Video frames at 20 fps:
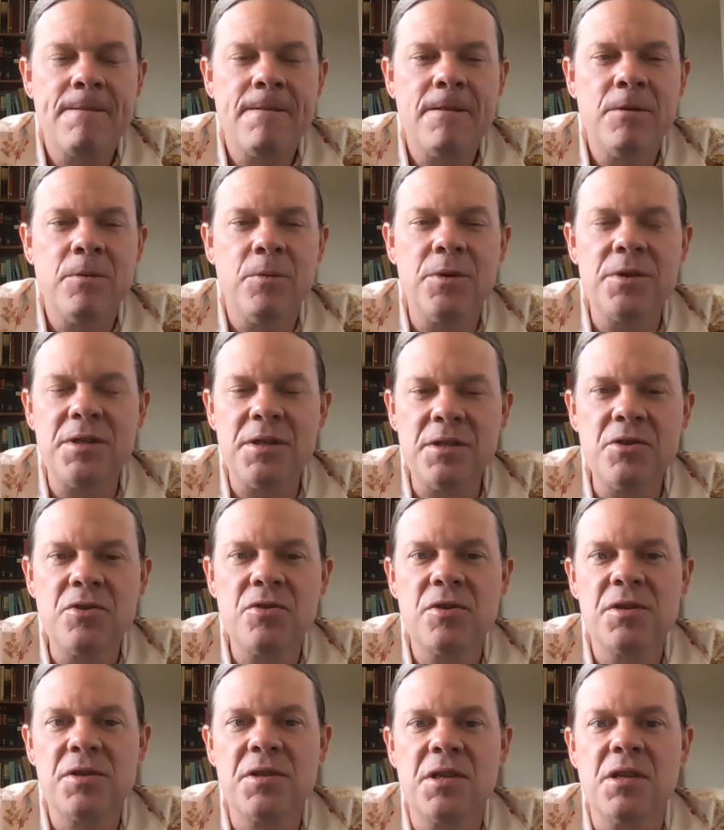What's
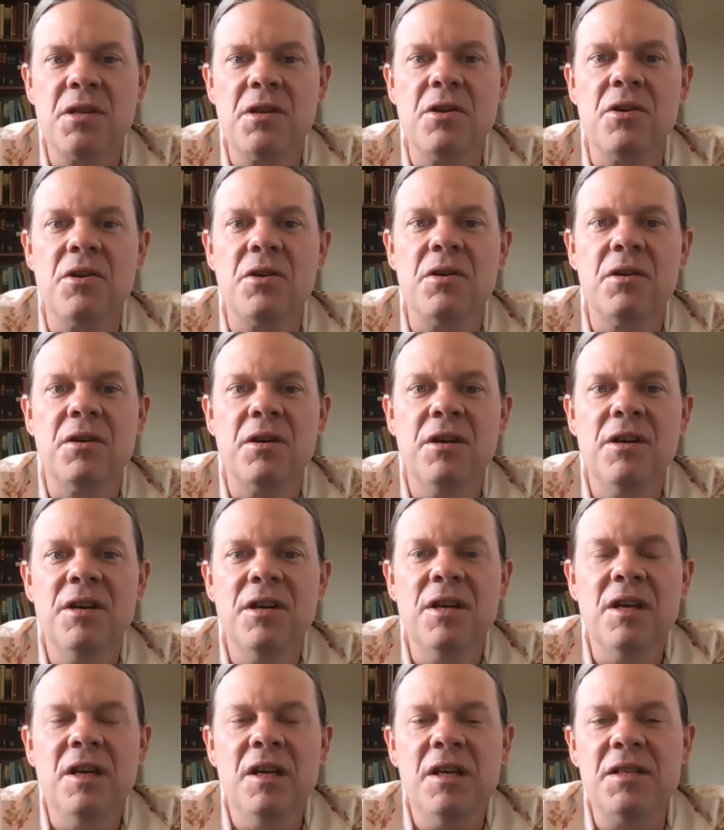interesting here
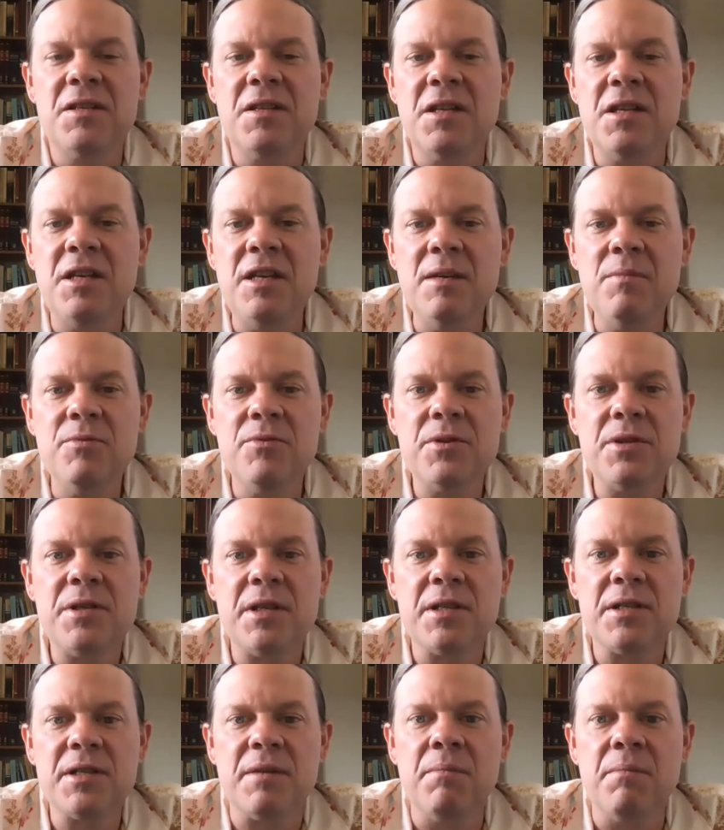is the Hebrew
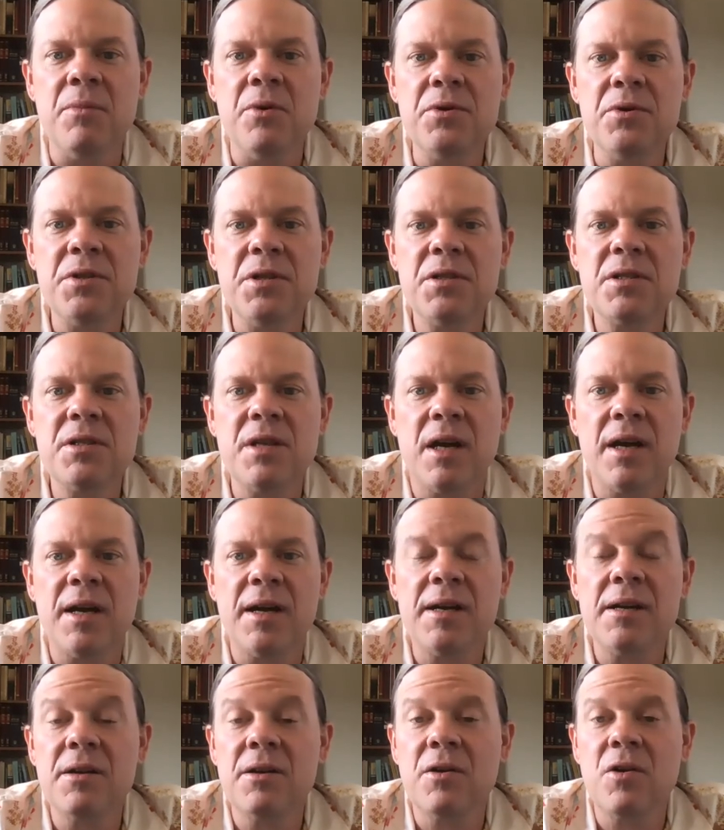says that Moses
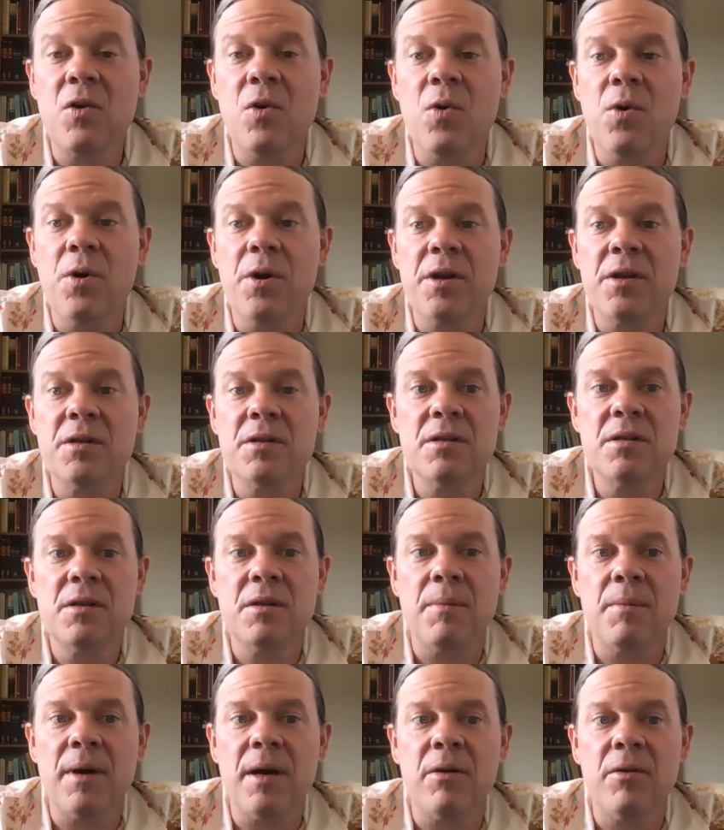died according to the
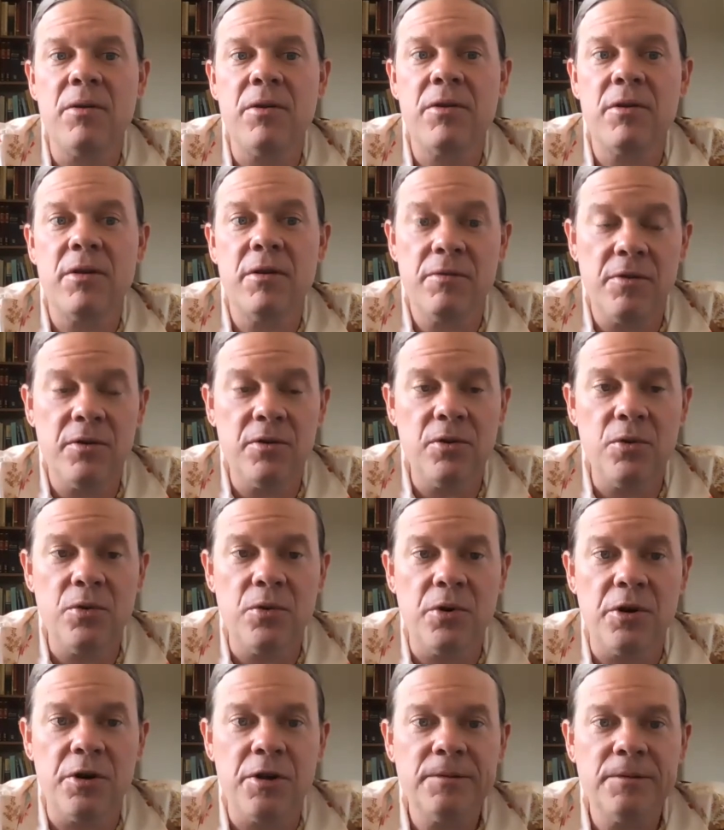mouth of the
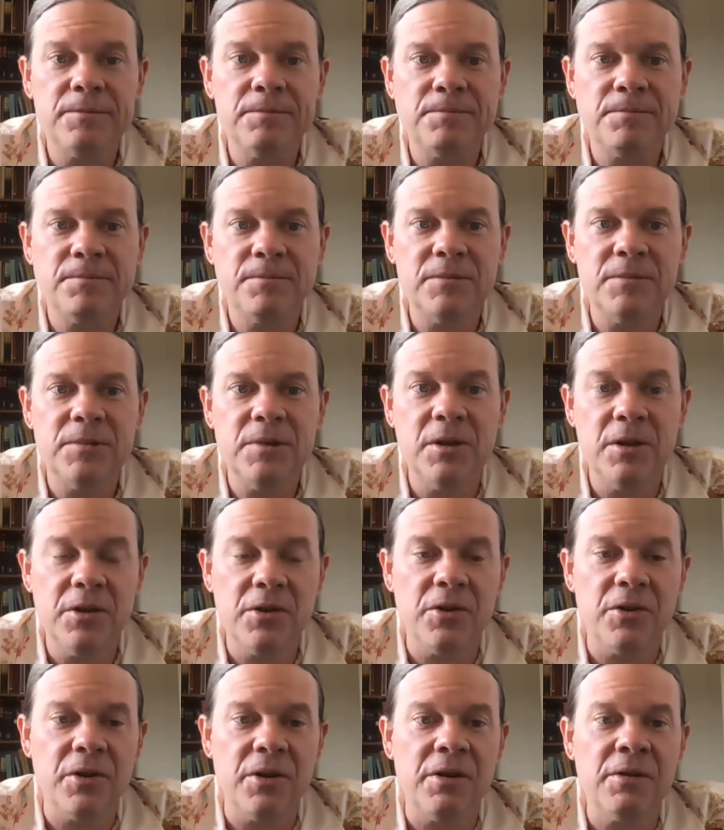Lord,
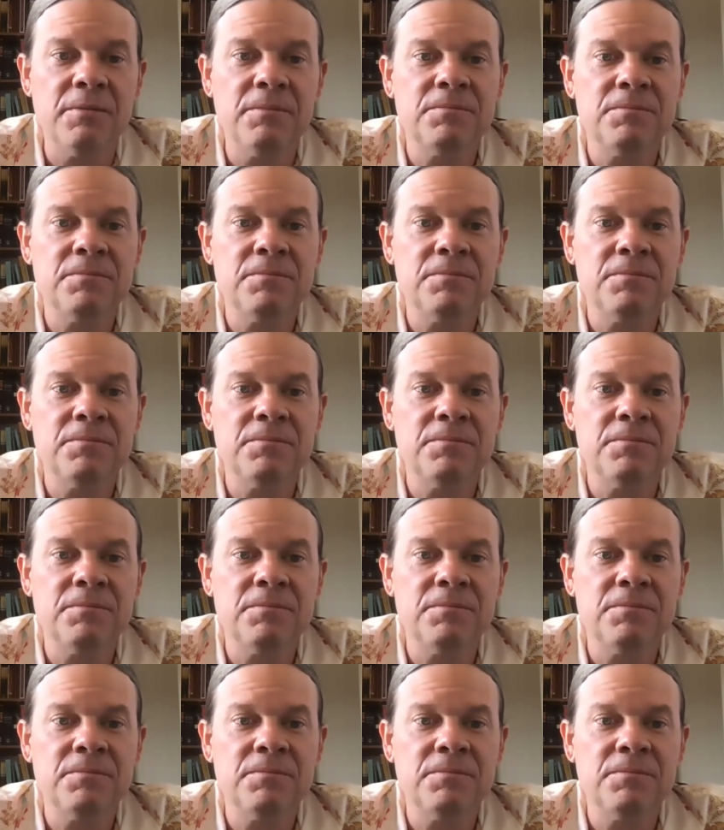literally.